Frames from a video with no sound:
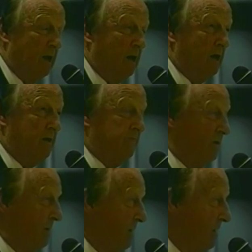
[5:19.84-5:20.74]
I have
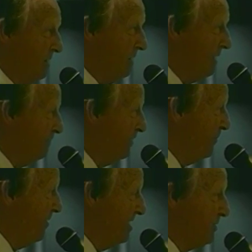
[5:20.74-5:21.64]
a couple
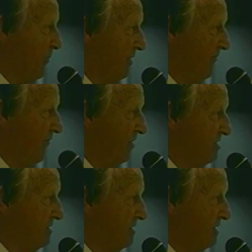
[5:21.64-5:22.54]
of baseball
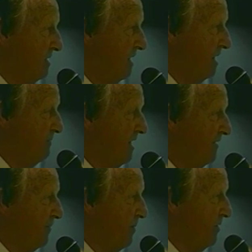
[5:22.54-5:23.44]
fields named
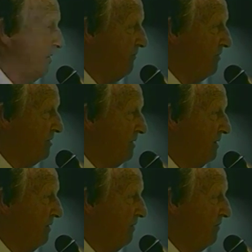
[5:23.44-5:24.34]
after me
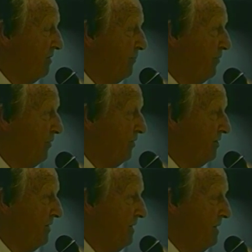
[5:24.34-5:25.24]
over in
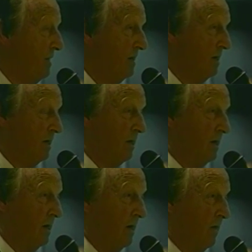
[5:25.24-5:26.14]
Poland.
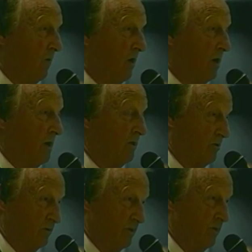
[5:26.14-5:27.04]
One in
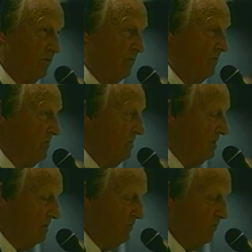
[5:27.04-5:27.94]
Kutno
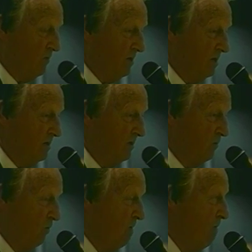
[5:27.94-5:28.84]
and one
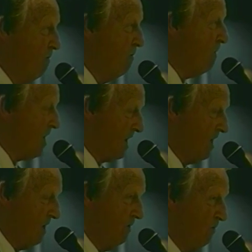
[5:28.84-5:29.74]
in
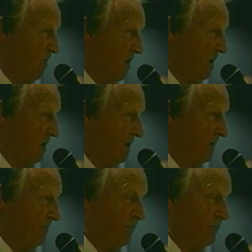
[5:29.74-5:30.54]
Wrocław.